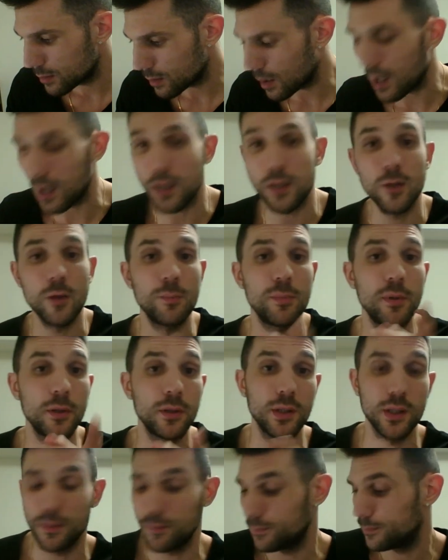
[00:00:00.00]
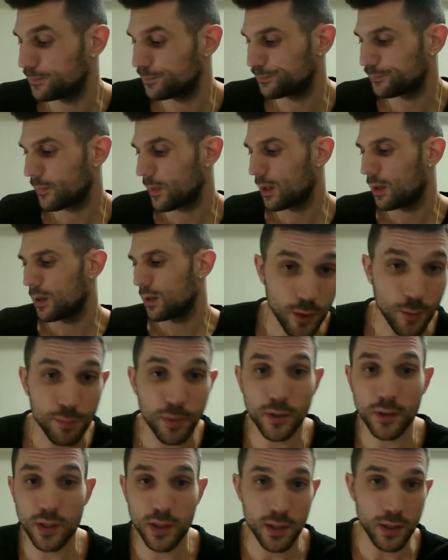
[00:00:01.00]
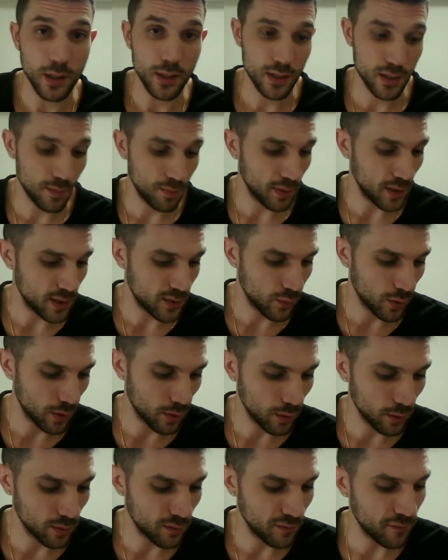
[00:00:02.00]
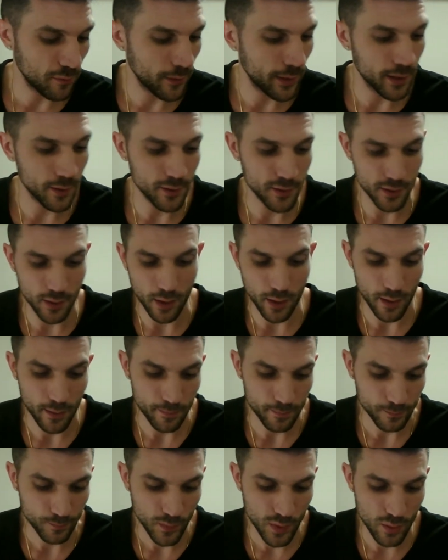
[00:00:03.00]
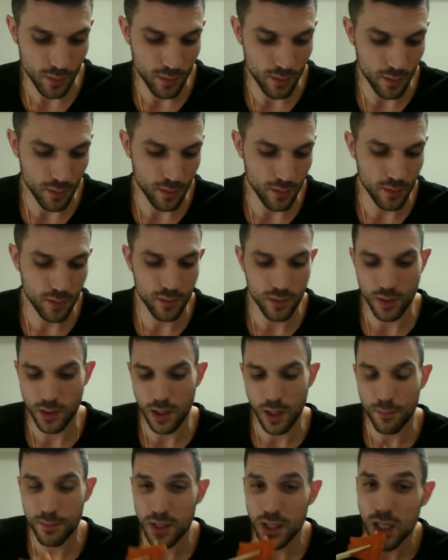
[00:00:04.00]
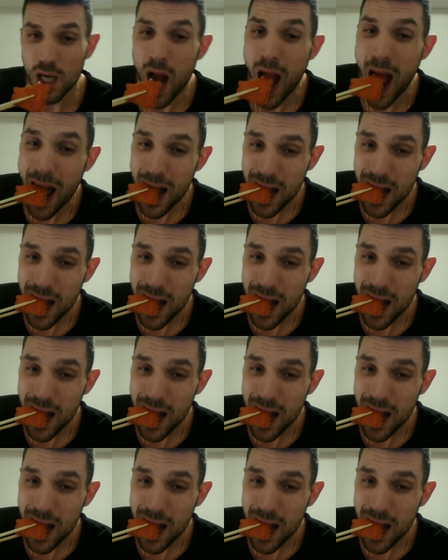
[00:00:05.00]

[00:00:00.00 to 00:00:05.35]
Roppongi. Roppongi is the place where all the foreigners are. So you come here,